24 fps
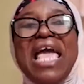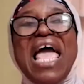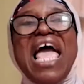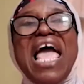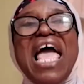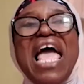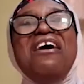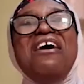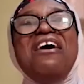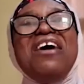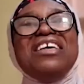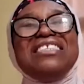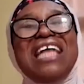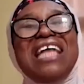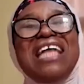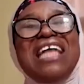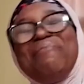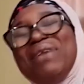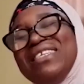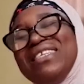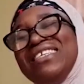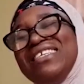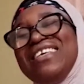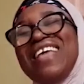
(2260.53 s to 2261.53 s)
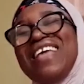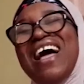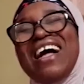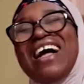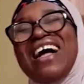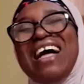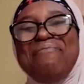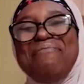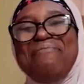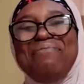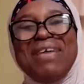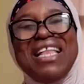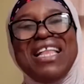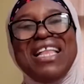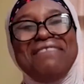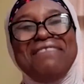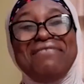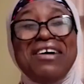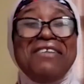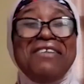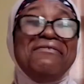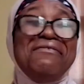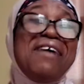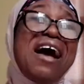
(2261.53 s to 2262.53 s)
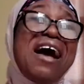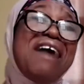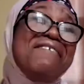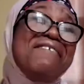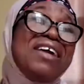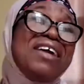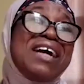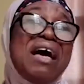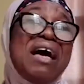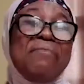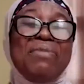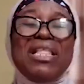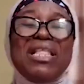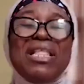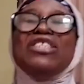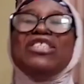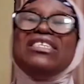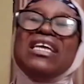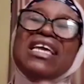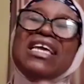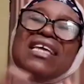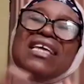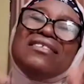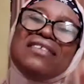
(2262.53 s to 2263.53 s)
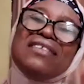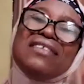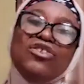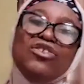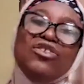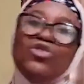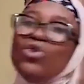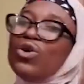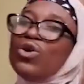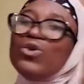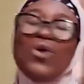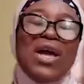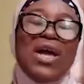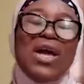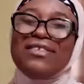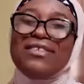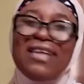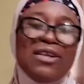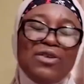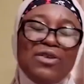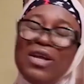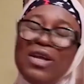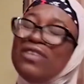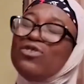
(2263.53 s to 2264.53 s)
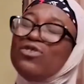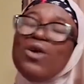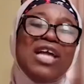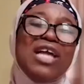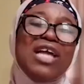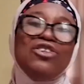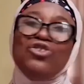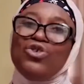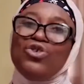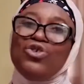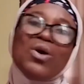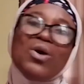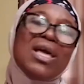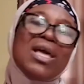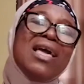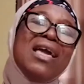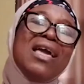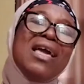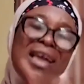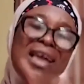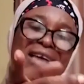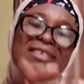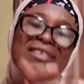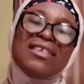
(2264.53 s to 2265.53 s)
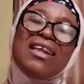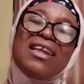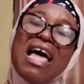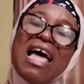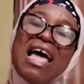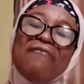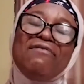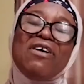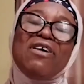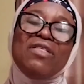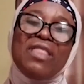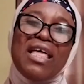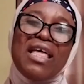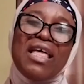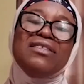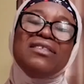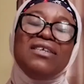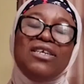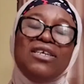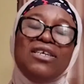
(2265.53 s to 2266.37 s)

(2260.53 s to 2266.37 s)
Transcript: is that person you're campaigning? But where are we campaigning? They think it's a joke. No, it's not a joke. It's a life or death